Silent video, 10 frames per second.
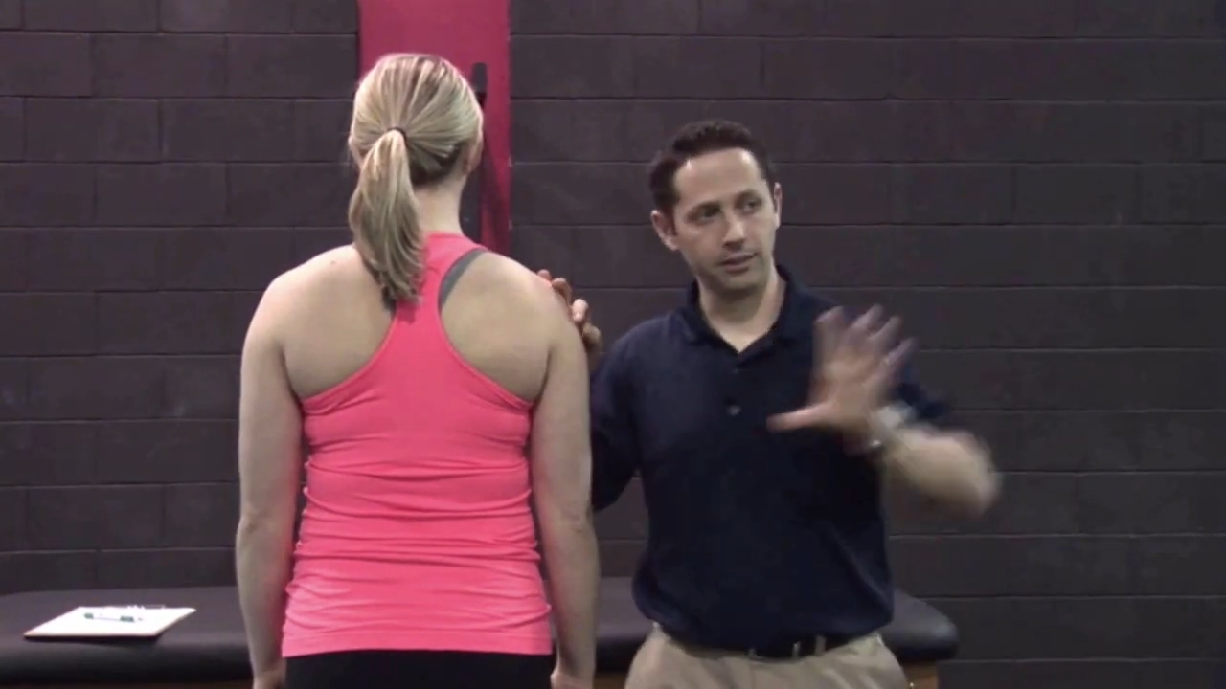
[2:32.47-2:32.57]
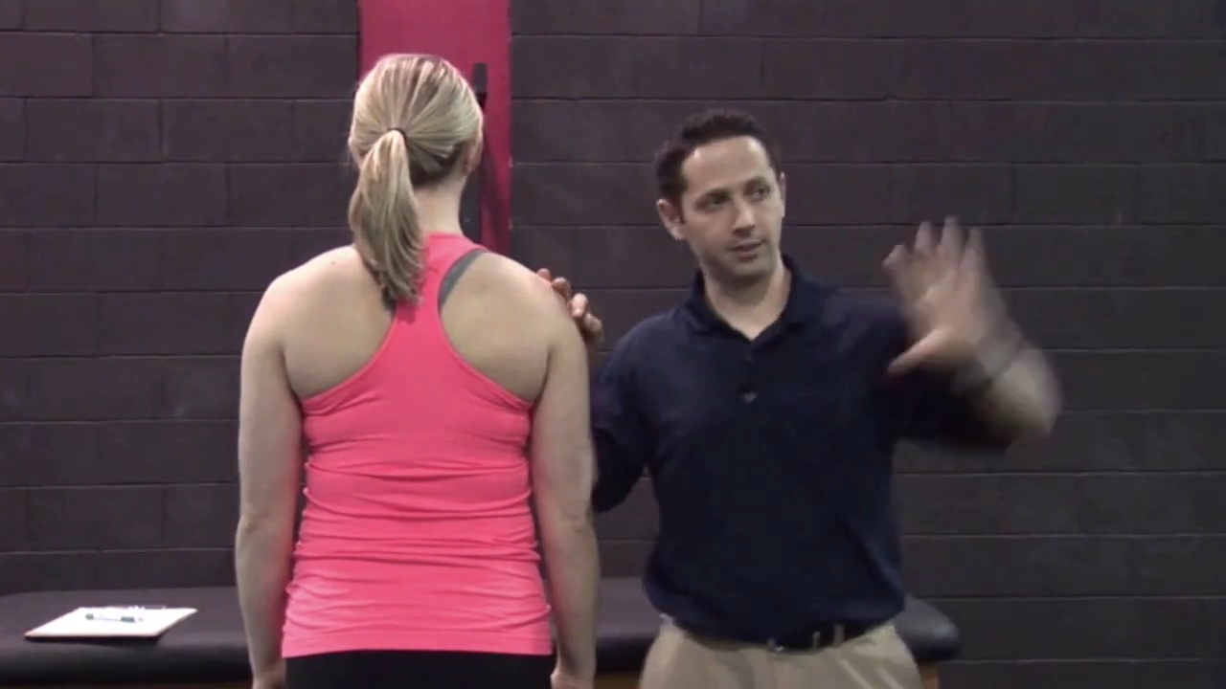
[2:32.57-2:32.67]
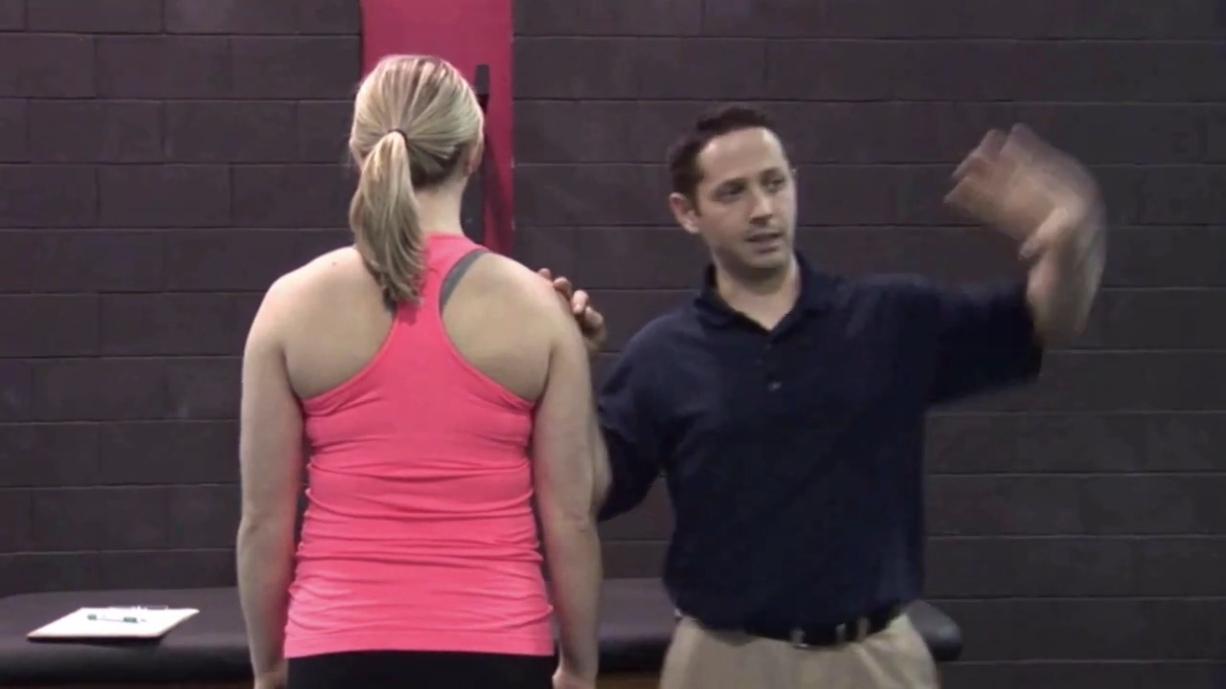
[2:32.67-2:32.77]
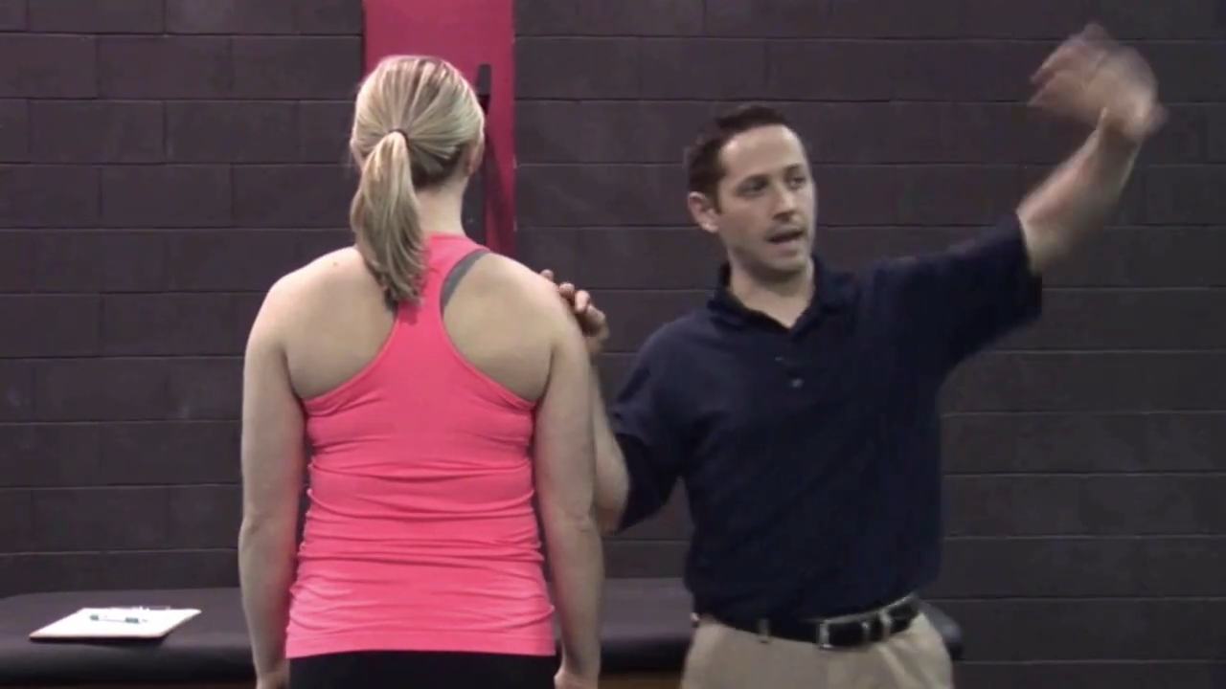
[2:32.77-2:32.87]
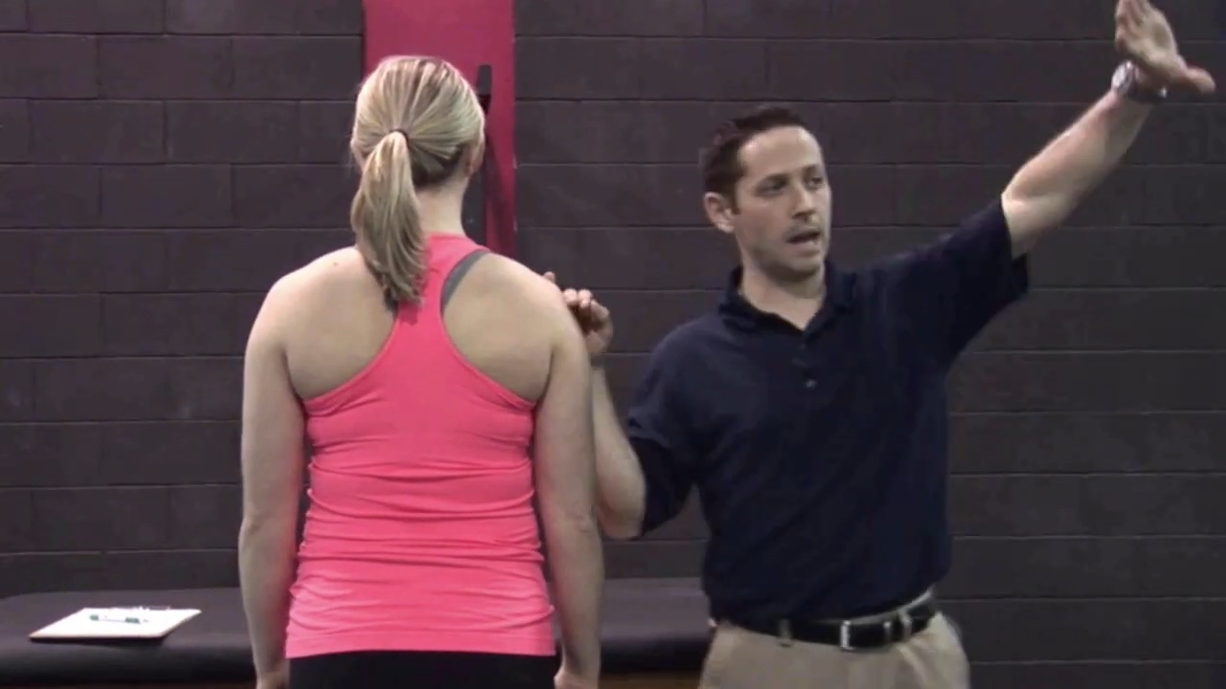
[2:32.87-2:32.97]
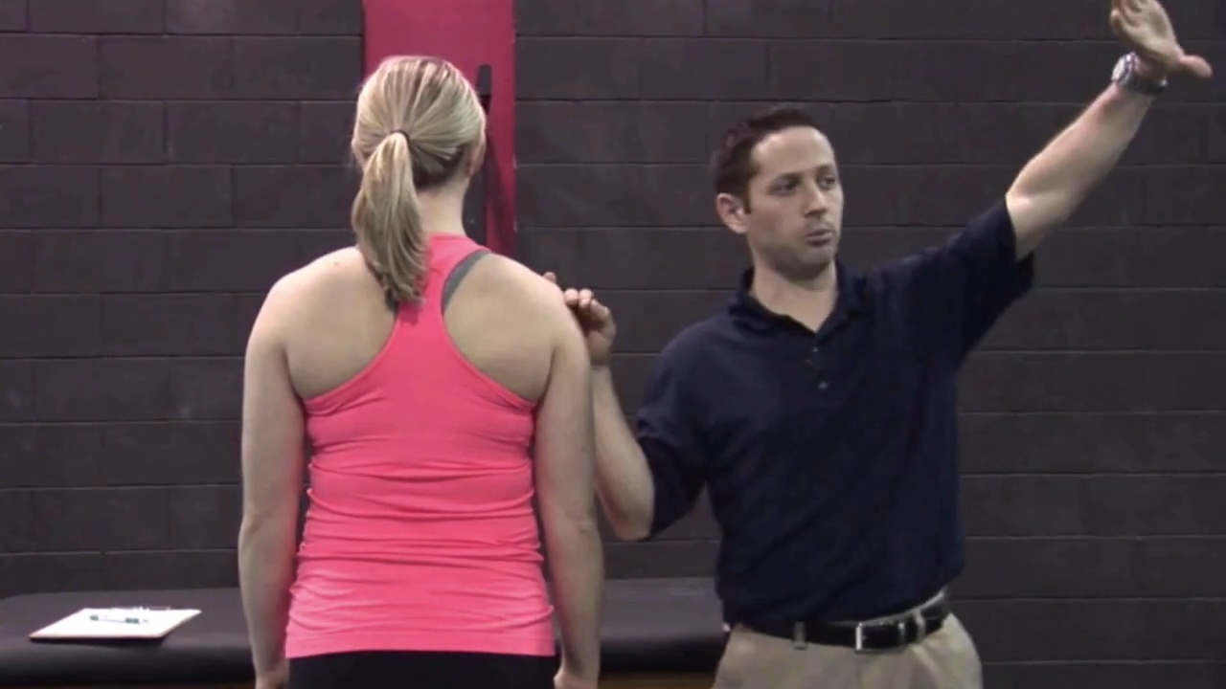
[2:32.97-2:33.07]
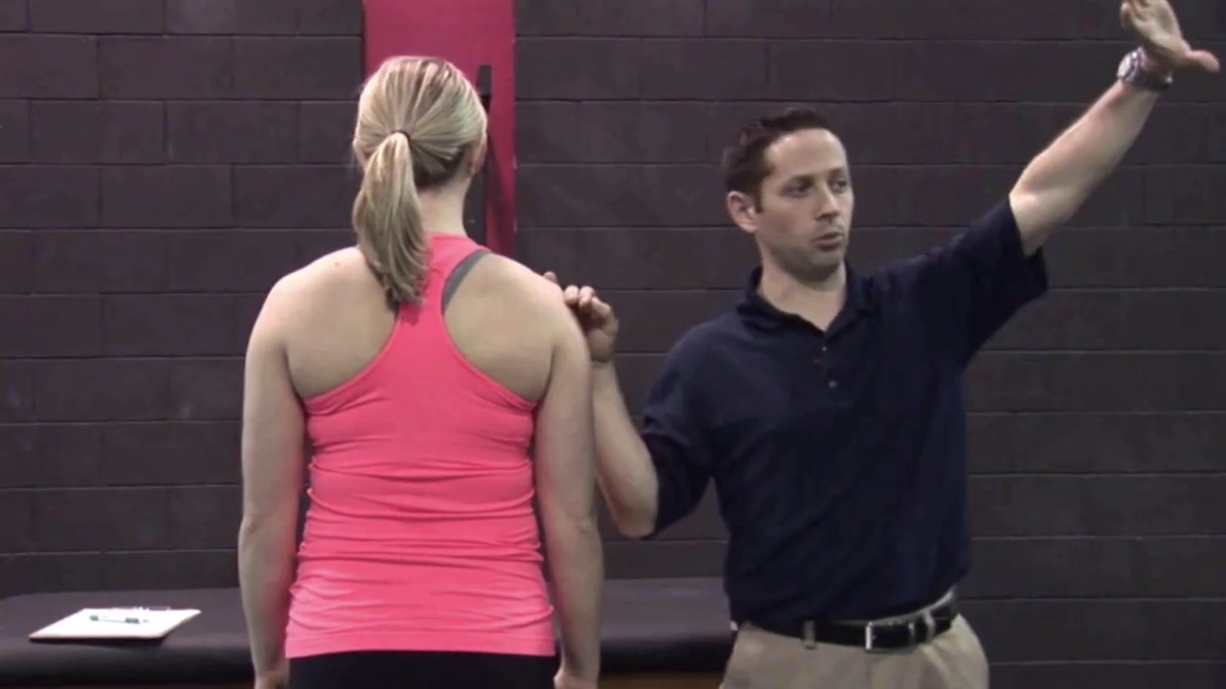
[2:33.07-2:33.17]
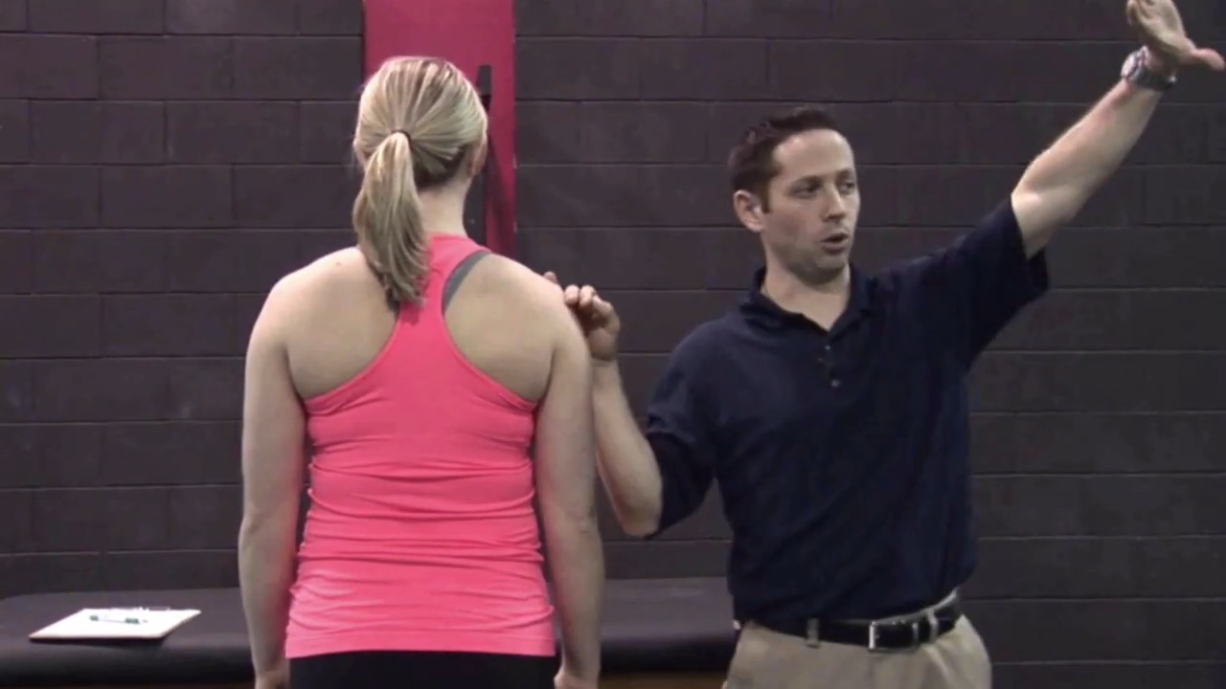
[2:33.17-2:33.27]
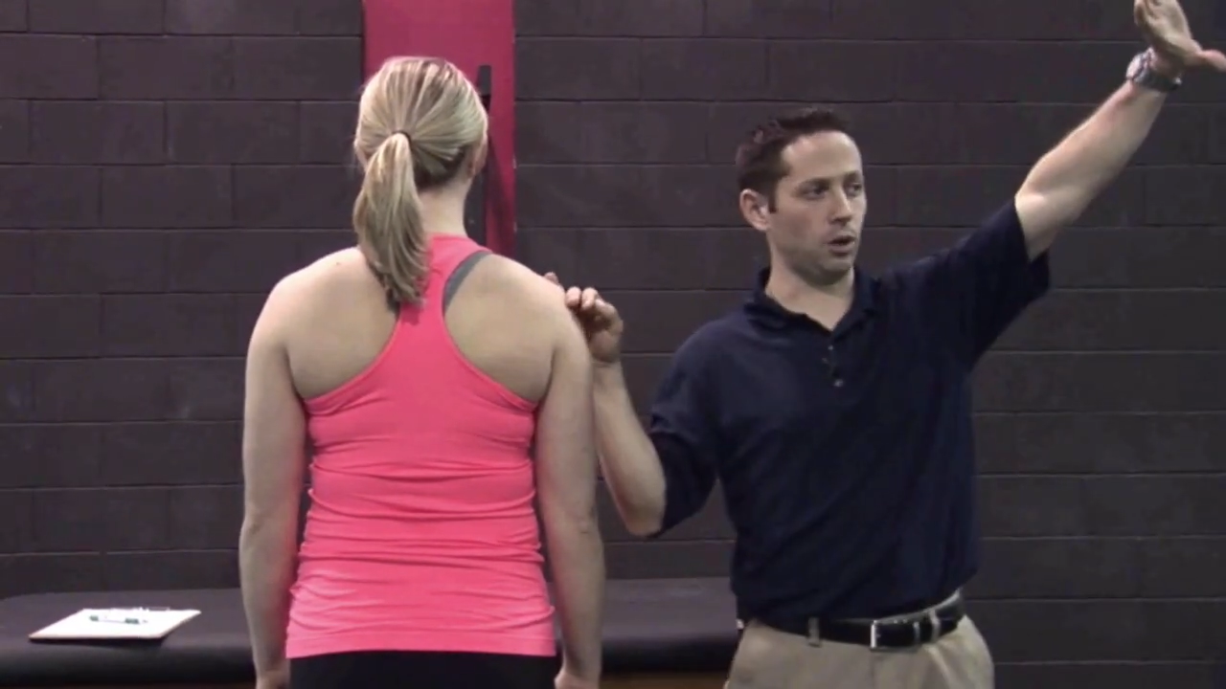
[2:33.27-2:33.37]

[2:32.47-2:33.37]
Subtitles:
scap